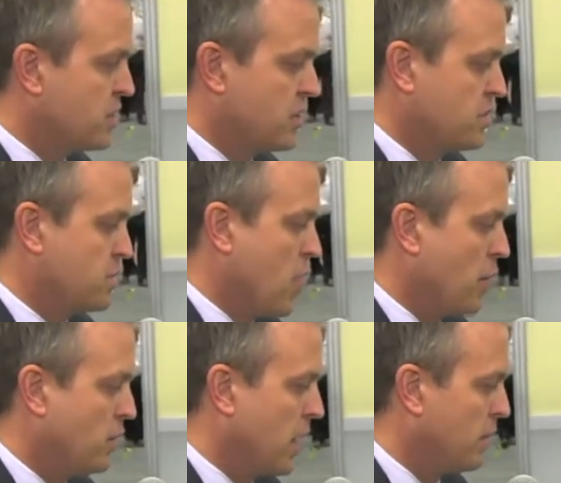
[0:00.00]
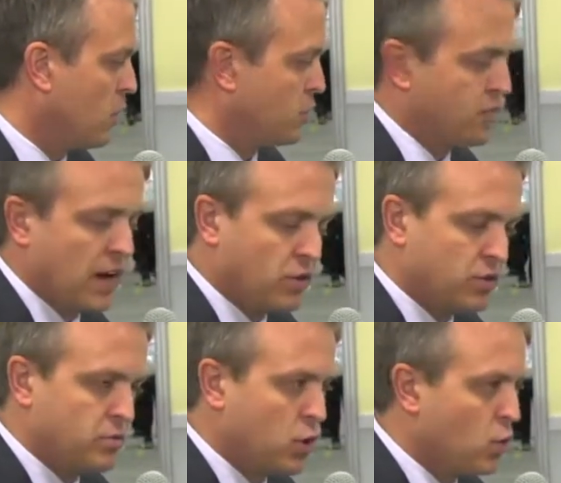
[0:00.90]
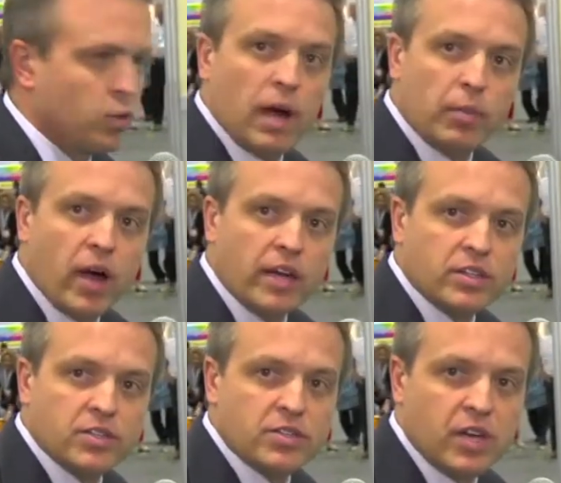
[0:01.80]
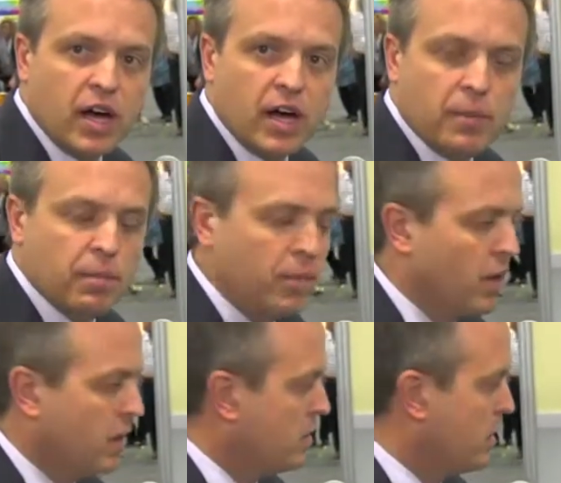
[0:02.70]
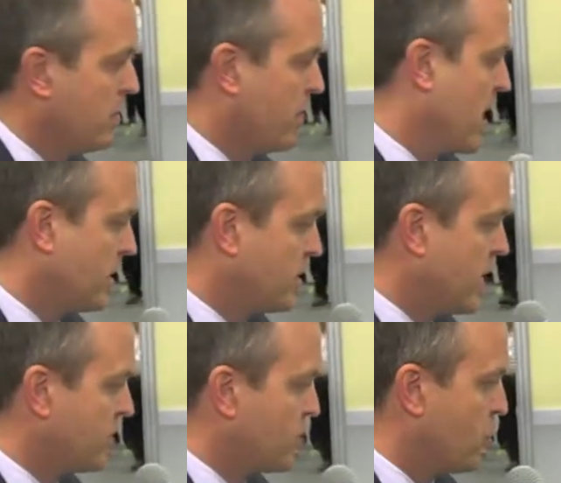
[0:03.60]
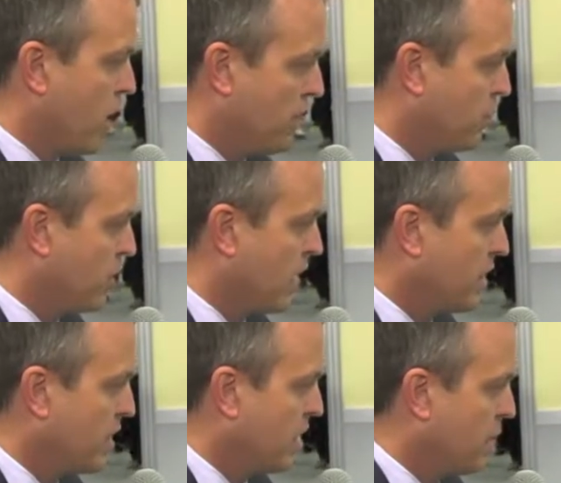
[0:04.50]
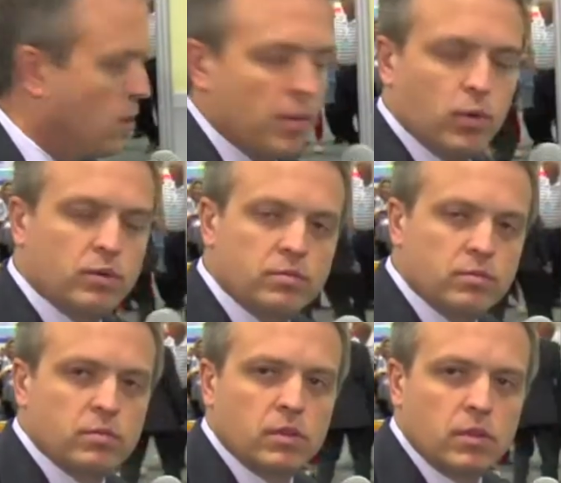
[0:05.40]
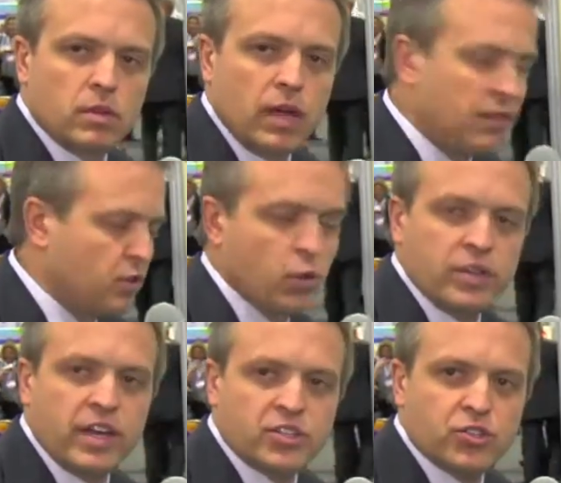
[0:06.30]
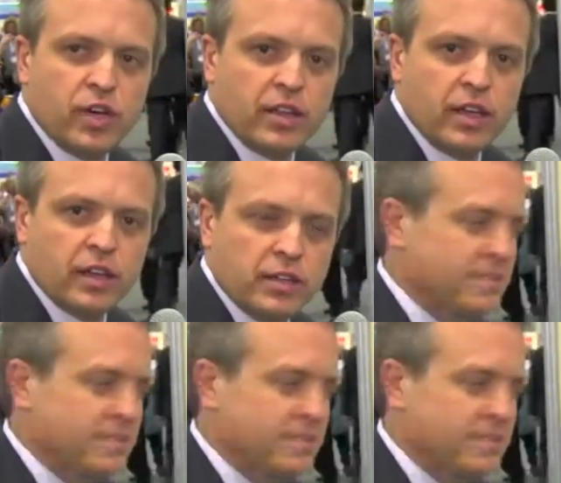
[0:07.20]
It's probably my most favorite tool in my practice. If they had to take this away from me, I think I probably would have to quit dentistry, I think.